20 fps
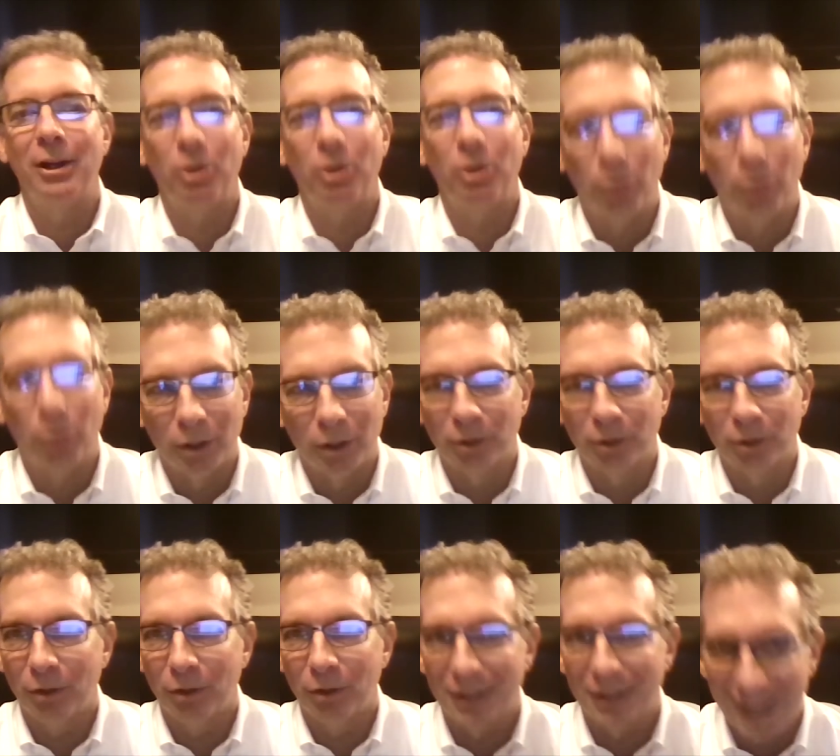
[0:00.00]

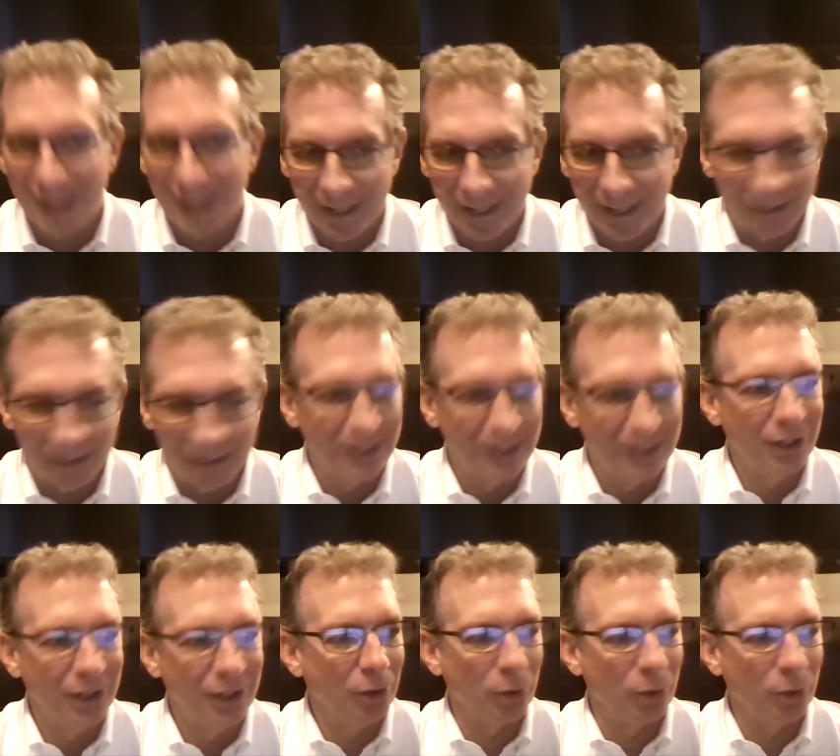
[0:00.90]
real data
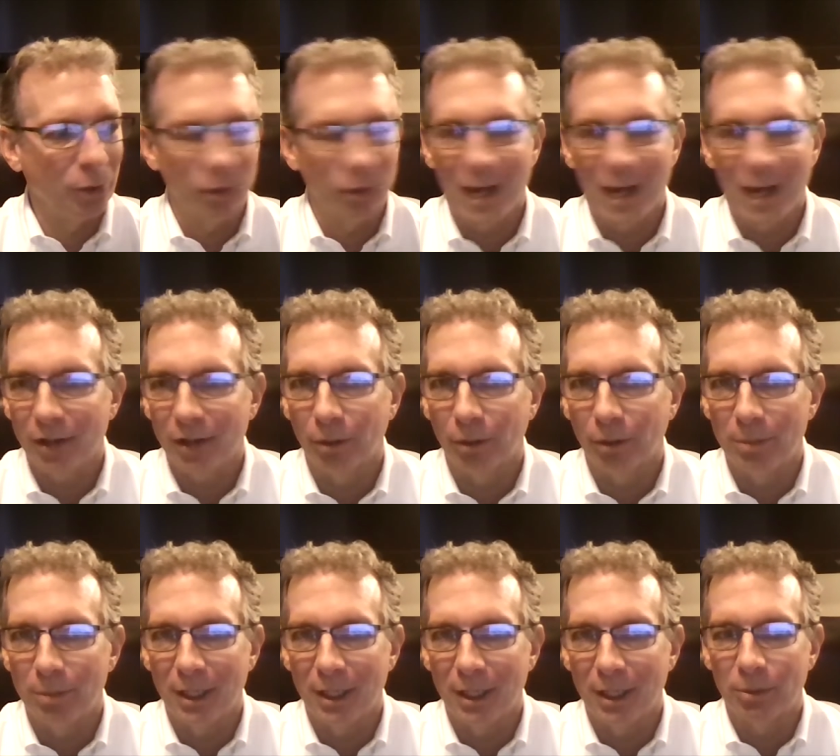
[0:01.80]
or you're not going to
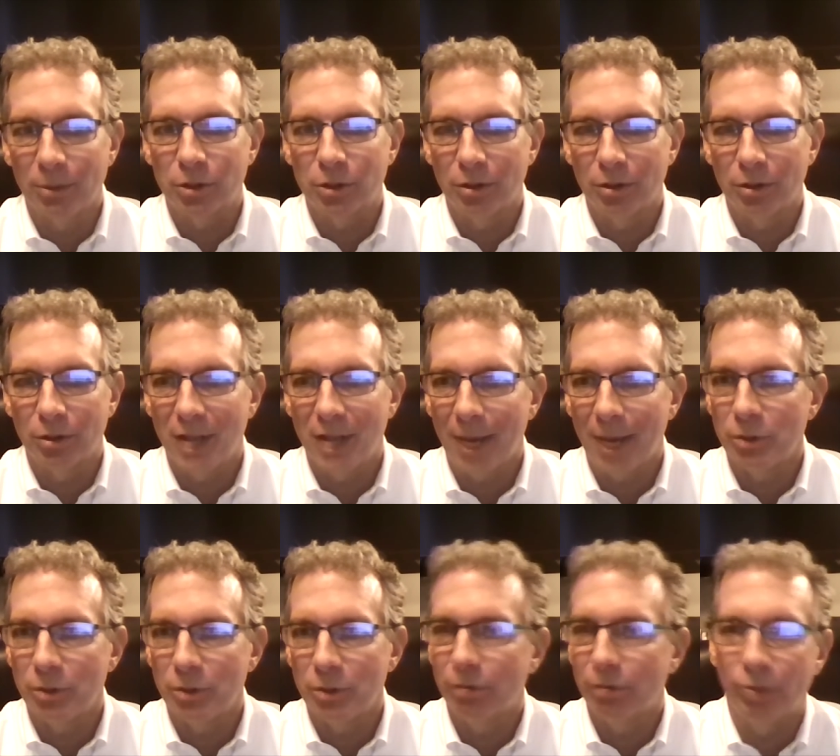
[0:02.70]
be able to
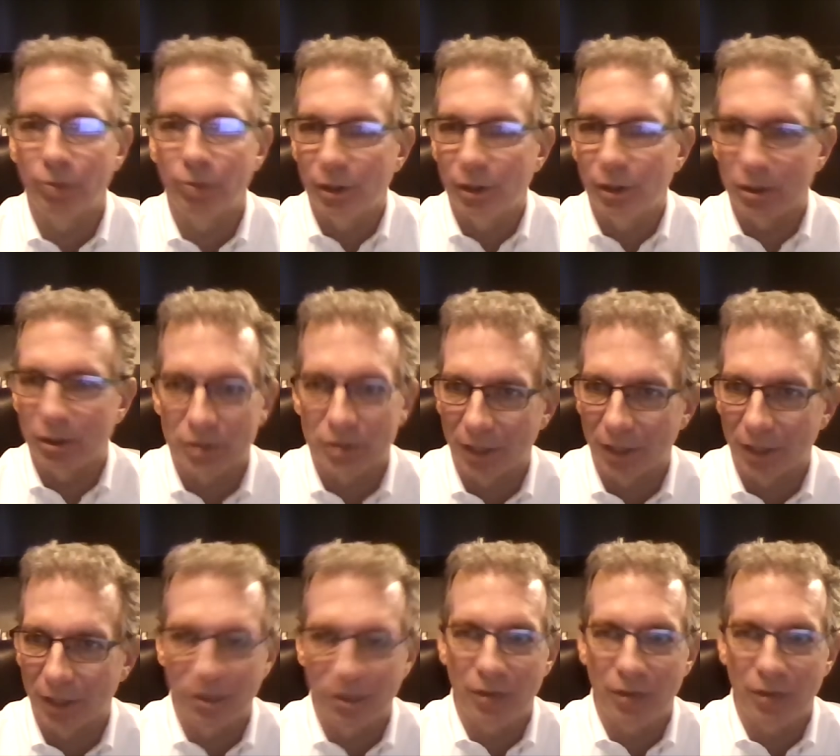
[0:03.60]
adapt. You're fooling
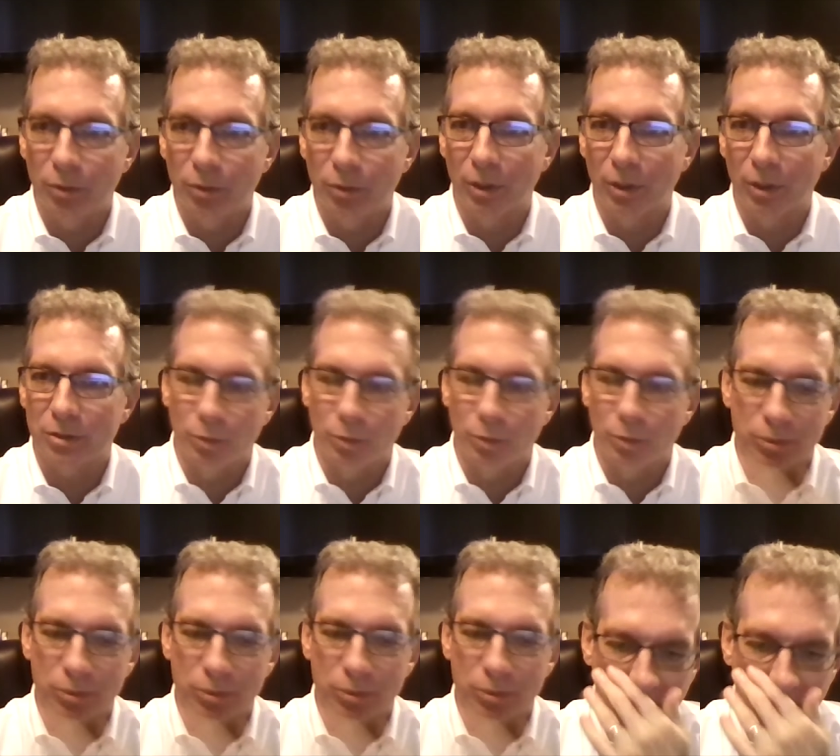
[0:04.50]
yourself. Nothing works.
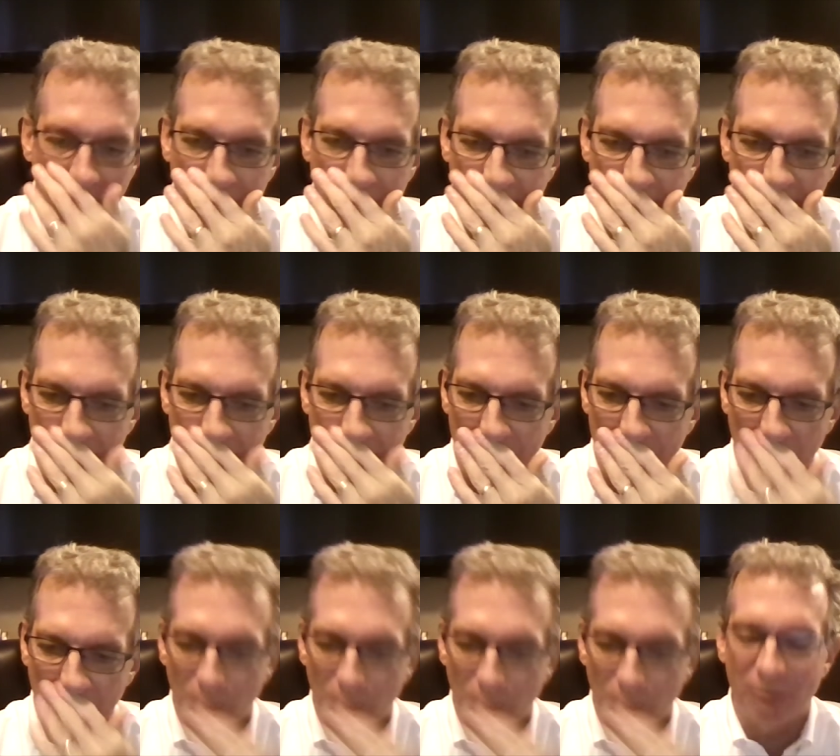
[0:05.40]
What's one of
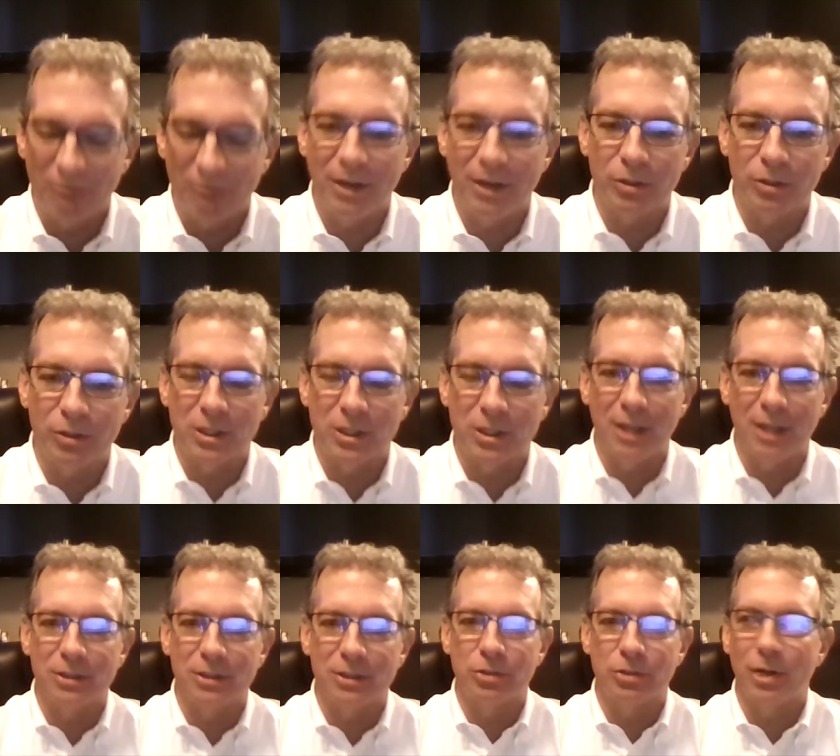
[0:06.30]
my favorite
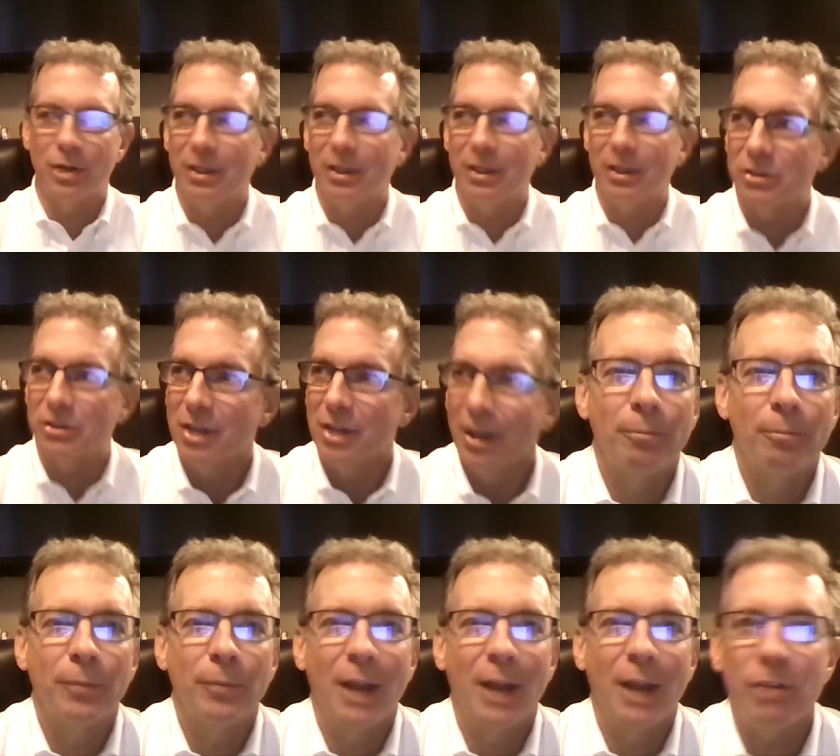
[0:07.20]
sayings in trading is,
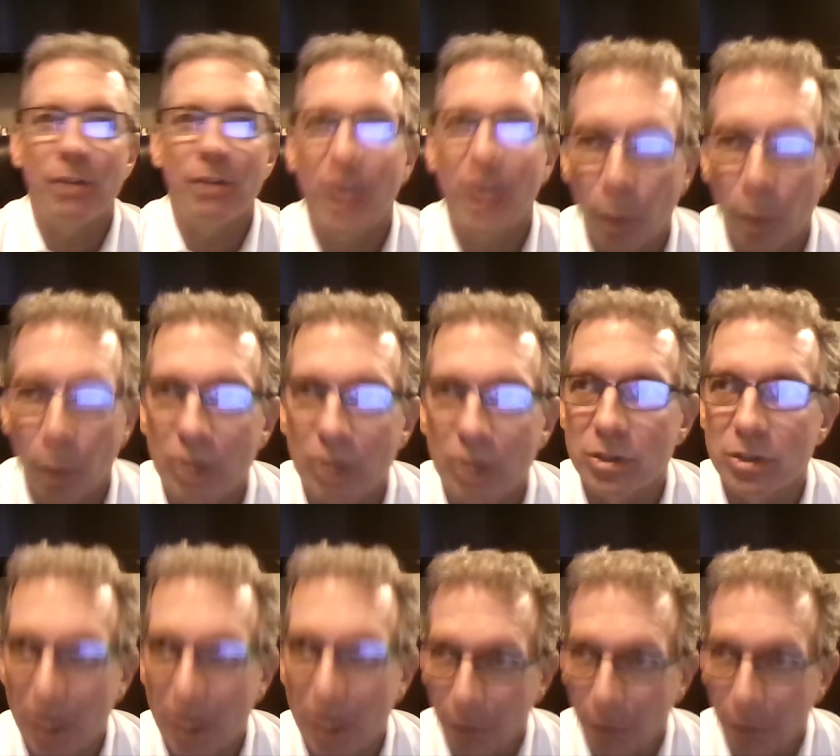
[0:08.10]
everything works
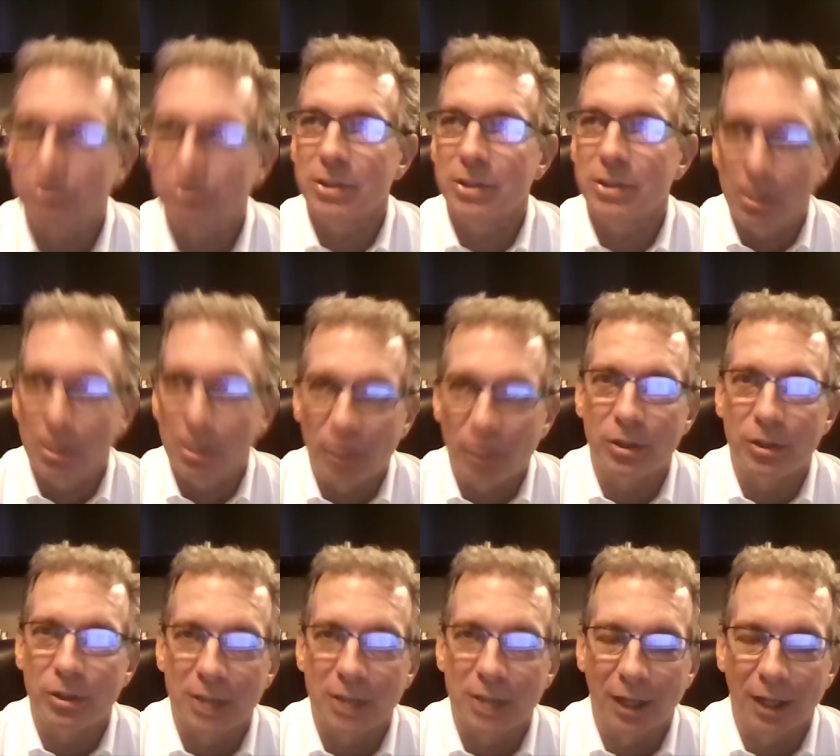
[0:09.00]
some of the
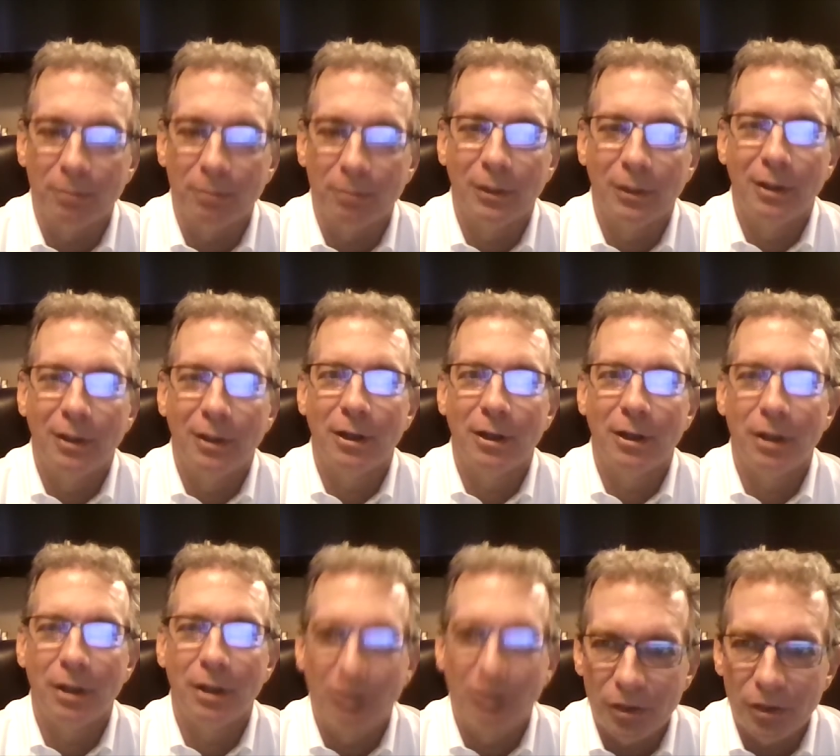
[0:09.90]
time.
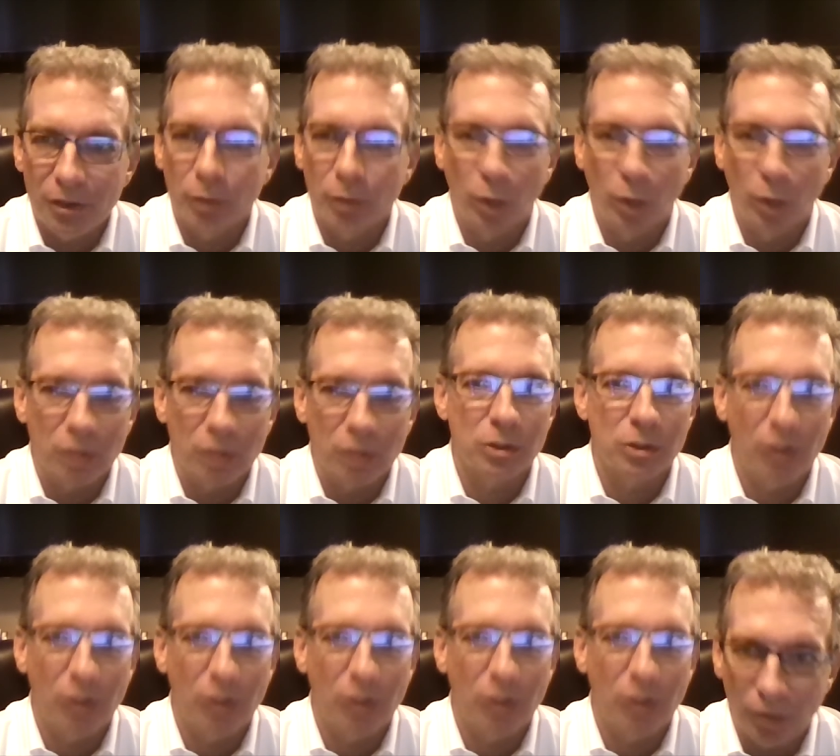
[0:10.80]
Nothing works
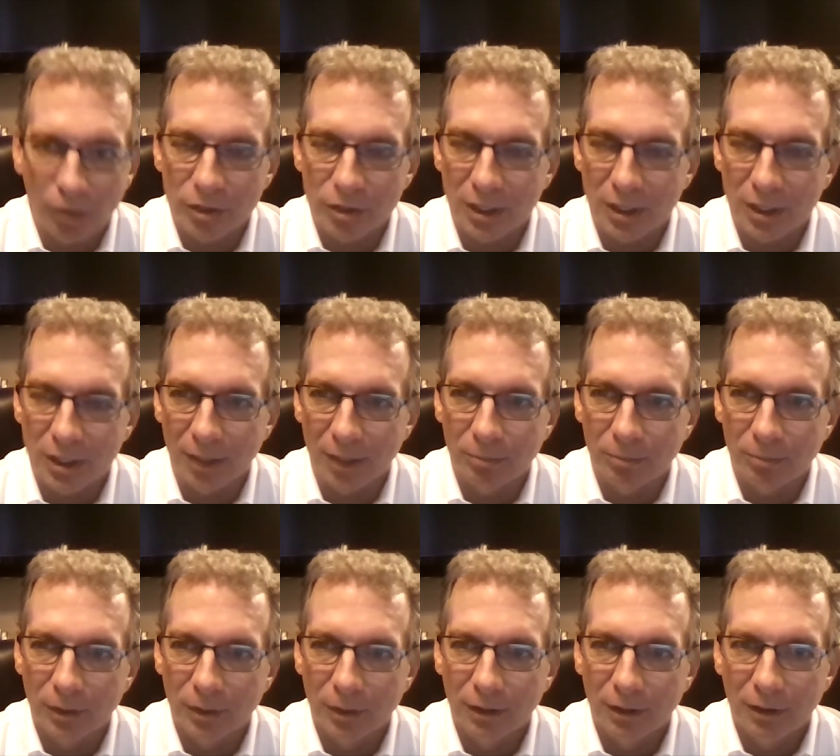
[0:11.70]
all of the time.
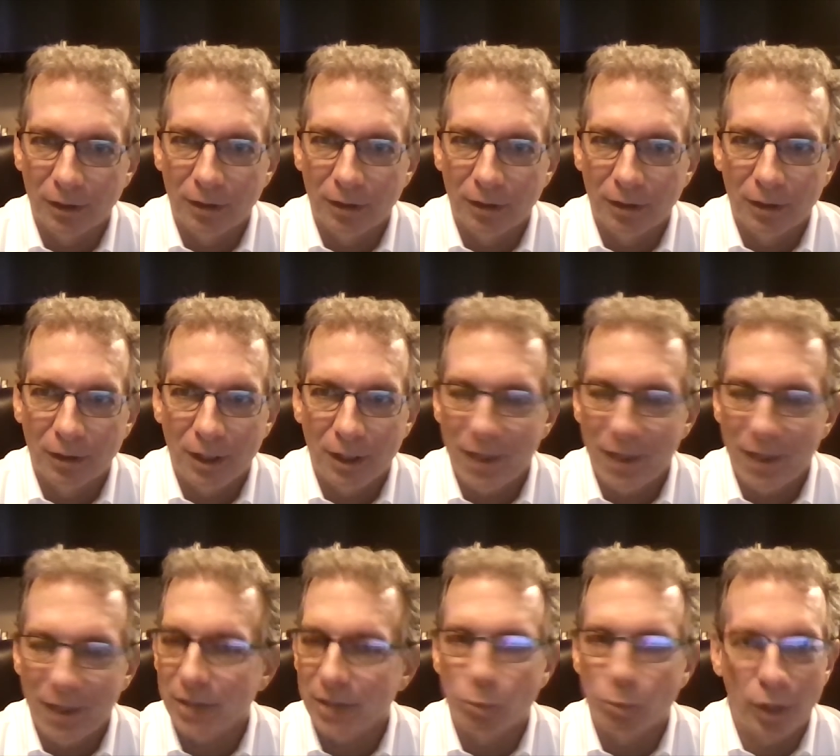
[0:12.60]

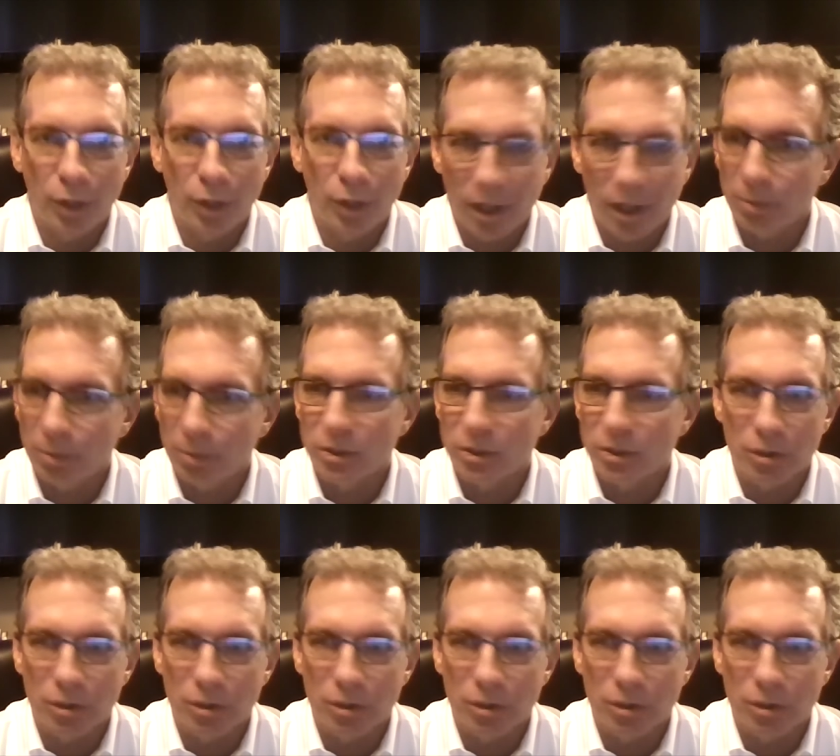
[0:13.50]
That is 100%